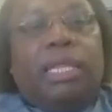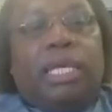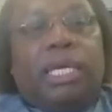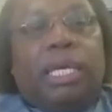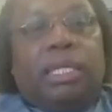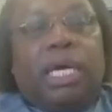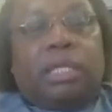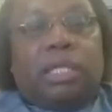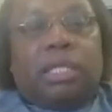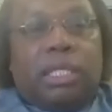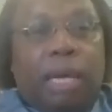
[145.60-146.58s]
And then
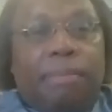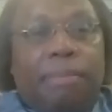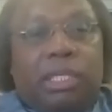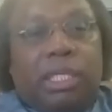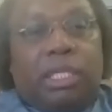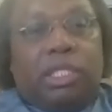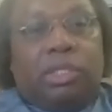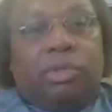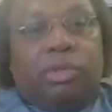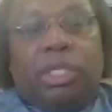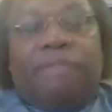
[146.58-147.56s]
Dr. Tomington, the
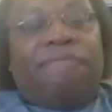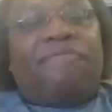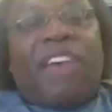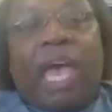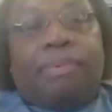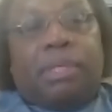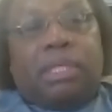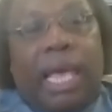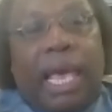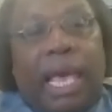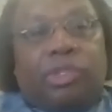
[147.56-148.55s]
student, is a
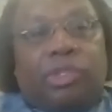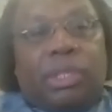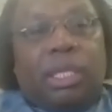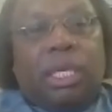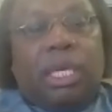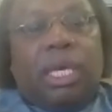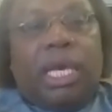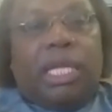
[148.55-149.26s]
fabulous actress